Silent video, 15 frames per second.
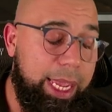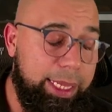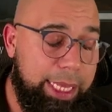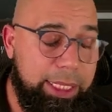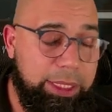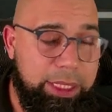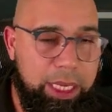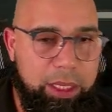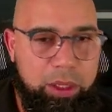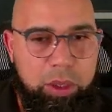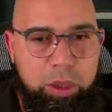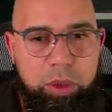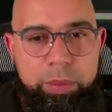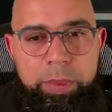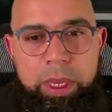That said,
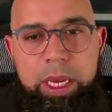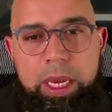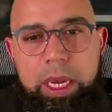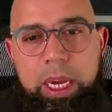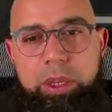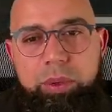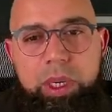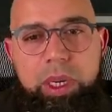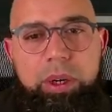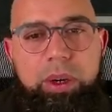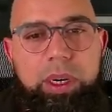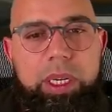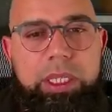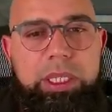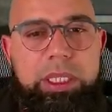though,
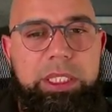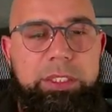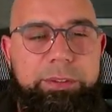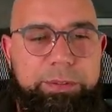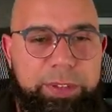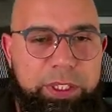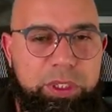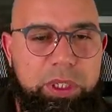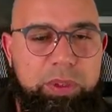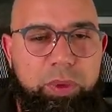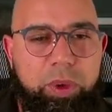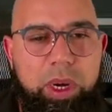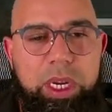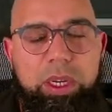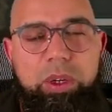300 nits is sufficient
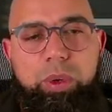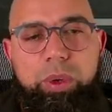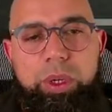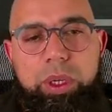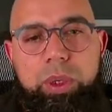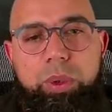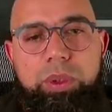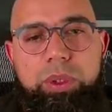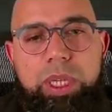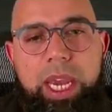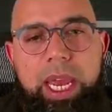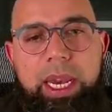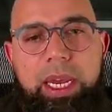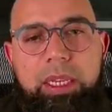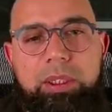for indoor use,
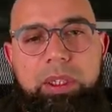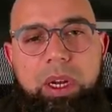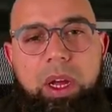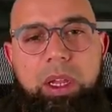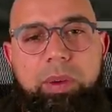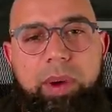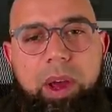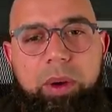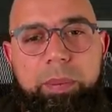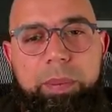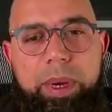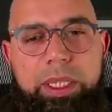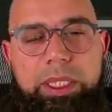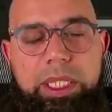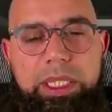and it's an all-around
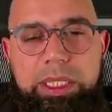budget